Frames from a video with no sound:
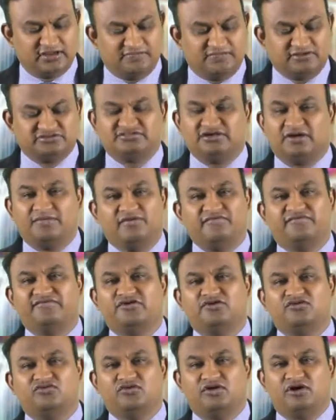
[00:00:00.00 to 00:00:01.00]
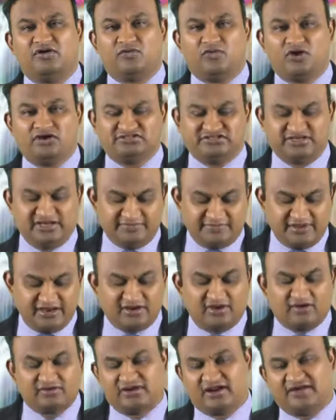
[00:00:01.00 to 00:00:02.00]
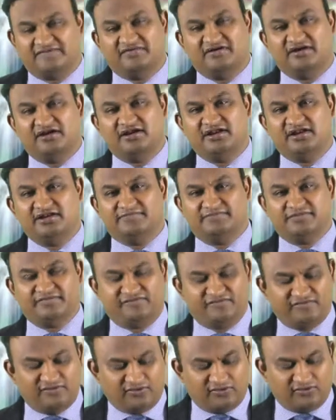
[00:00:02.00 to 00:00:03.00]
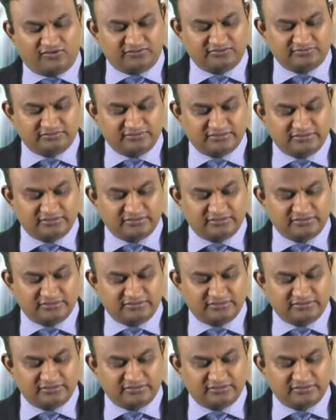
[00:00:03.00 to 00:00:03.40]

But some of you who are watching may not have heard it before.